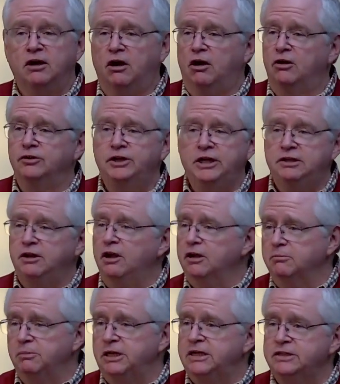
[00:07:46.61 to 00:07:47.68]
all day
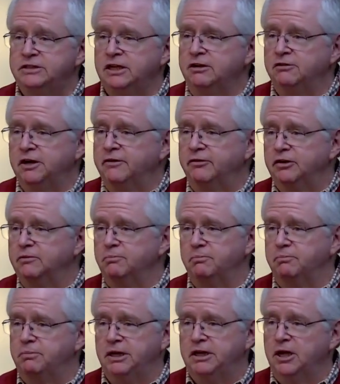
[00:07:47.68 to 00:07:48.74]
long because they don't ever
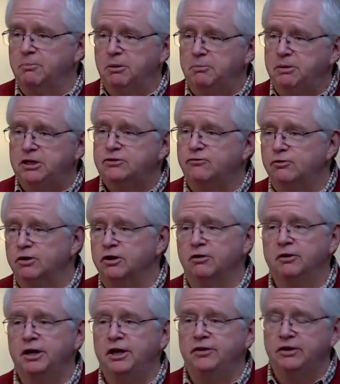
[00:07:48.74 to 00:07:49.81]
pick up a pitchfork
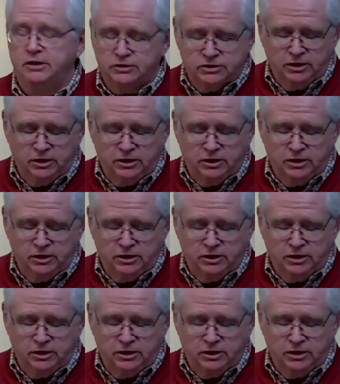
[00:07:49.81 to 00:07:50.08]
or anything.